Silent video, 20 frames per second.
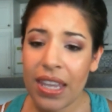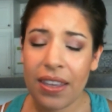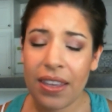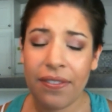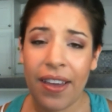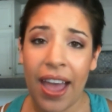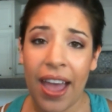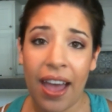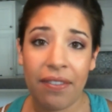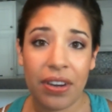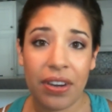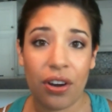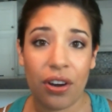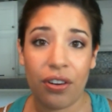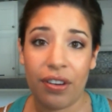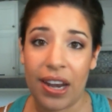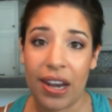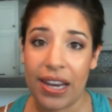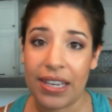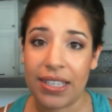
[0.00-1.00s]
if I haven't
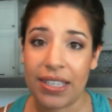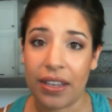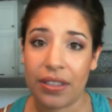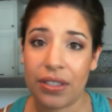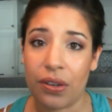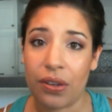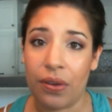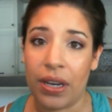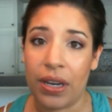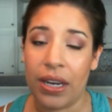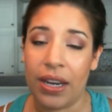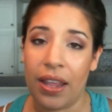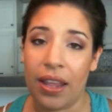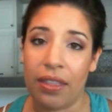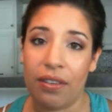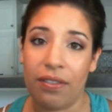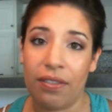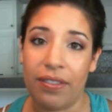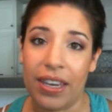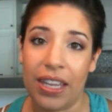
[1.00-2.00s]
already done so in
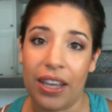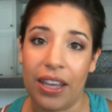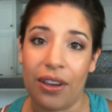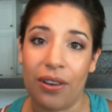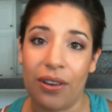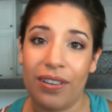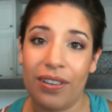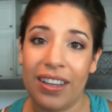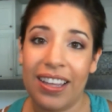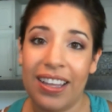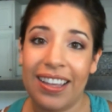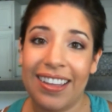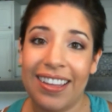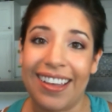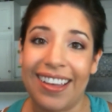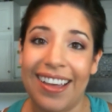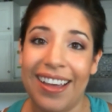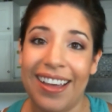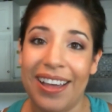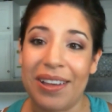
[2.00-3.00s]
another video.
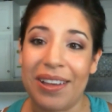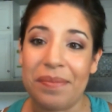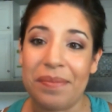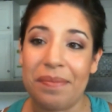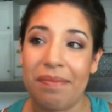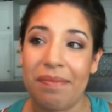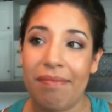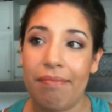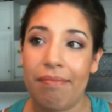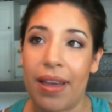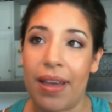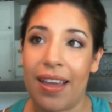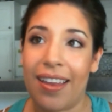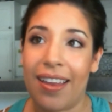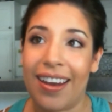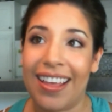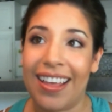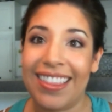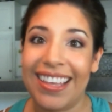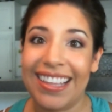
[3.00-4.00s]
But
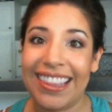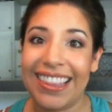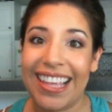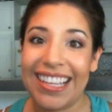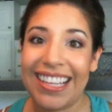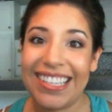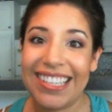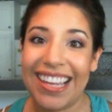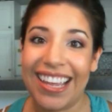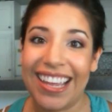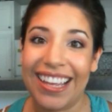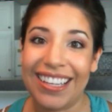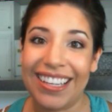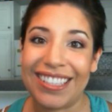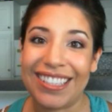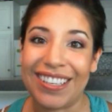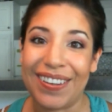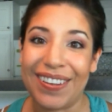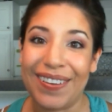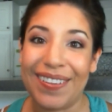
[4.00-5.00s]
I think that's it.
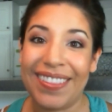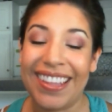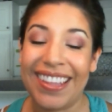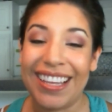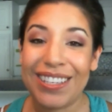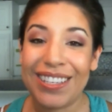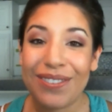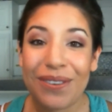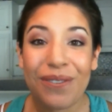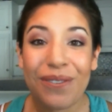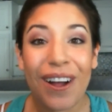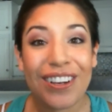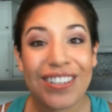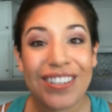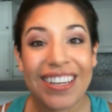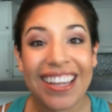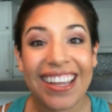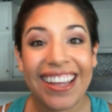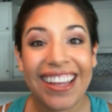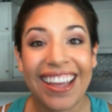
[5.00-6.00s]
So thanks for
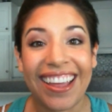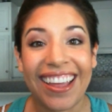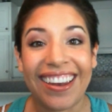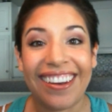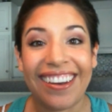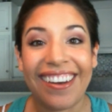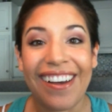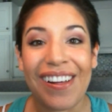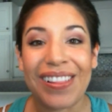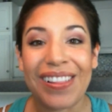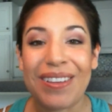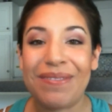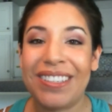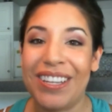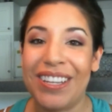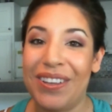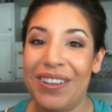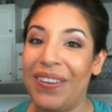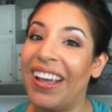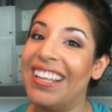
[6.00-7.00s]
watching, and I'll
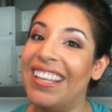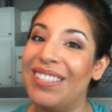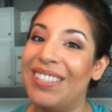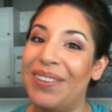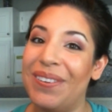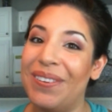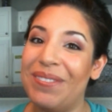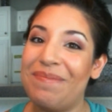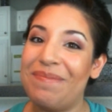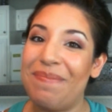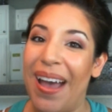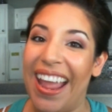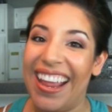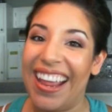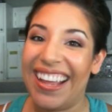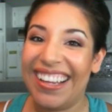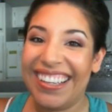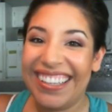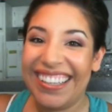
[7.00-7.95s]
update you guys soon. Bye.